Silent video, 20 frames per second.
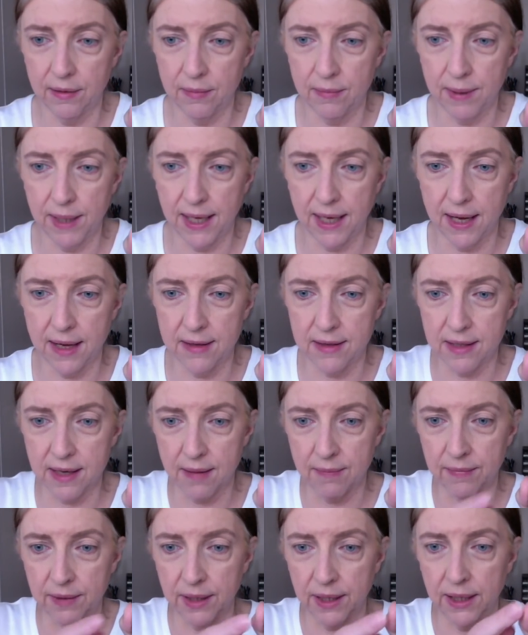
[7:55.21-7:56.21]
because
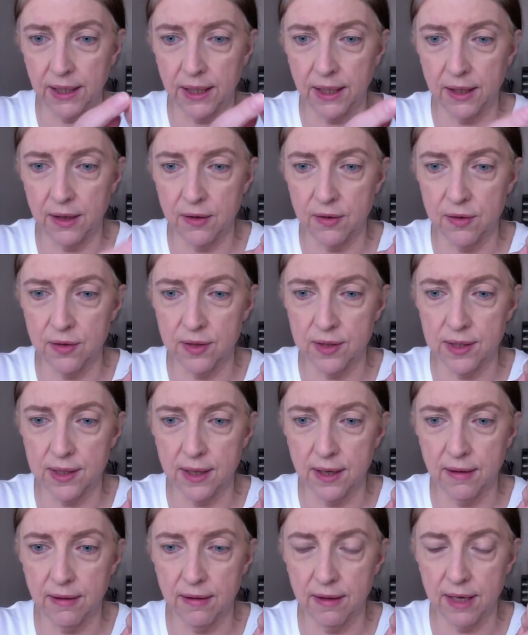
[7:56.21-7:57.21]
I'm going to use
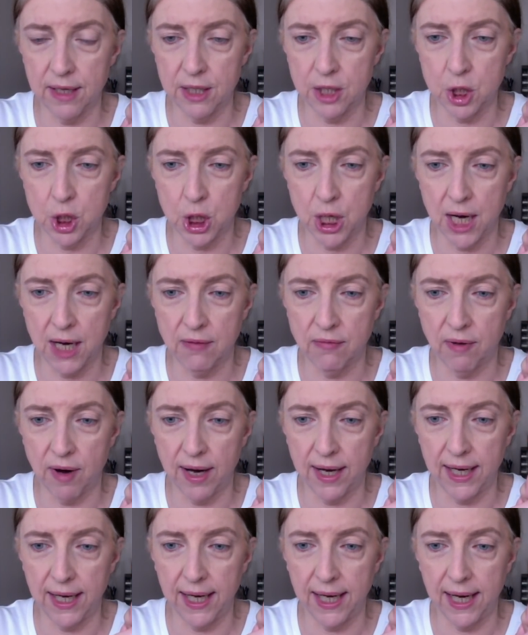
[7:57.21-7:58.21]
this shade
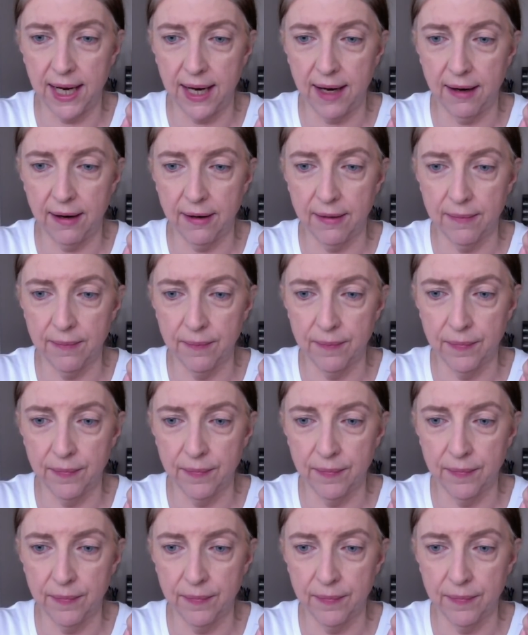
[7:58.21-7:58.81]
right here